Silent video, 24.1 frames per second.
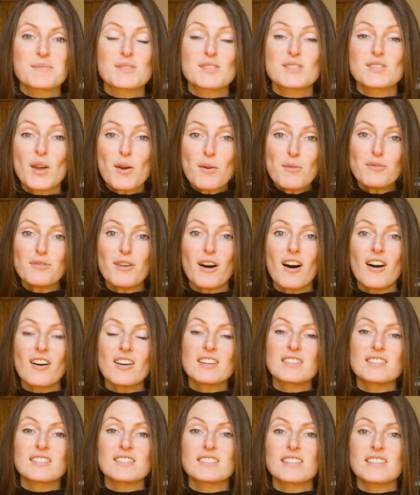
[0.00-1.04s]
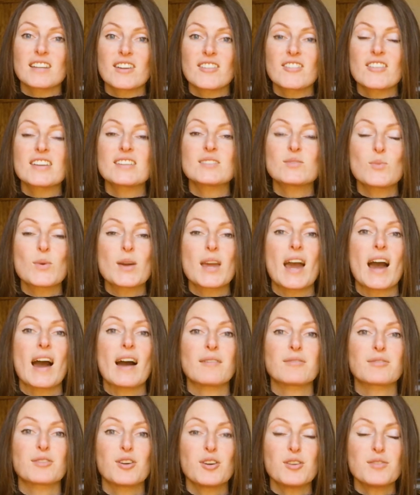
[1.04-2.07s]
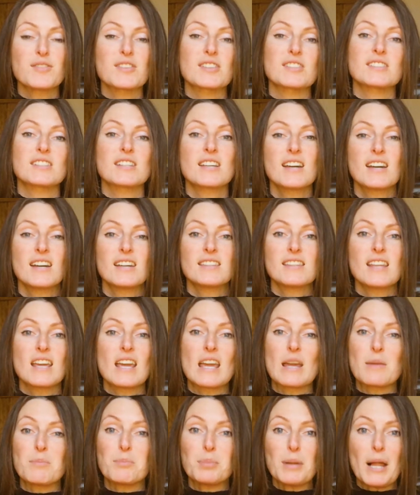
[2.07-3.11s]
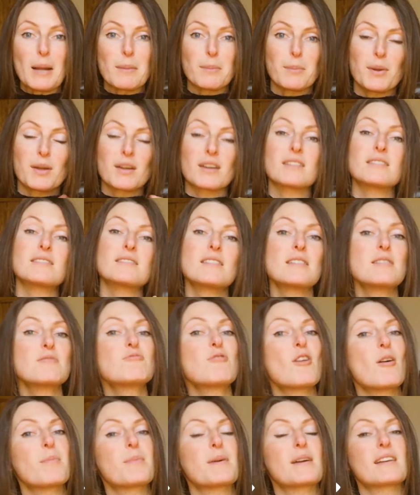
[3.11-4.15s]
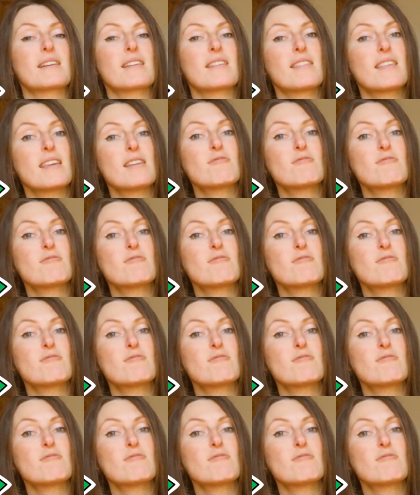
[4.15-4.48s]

So far in the series we have covered the blackbird, the robin,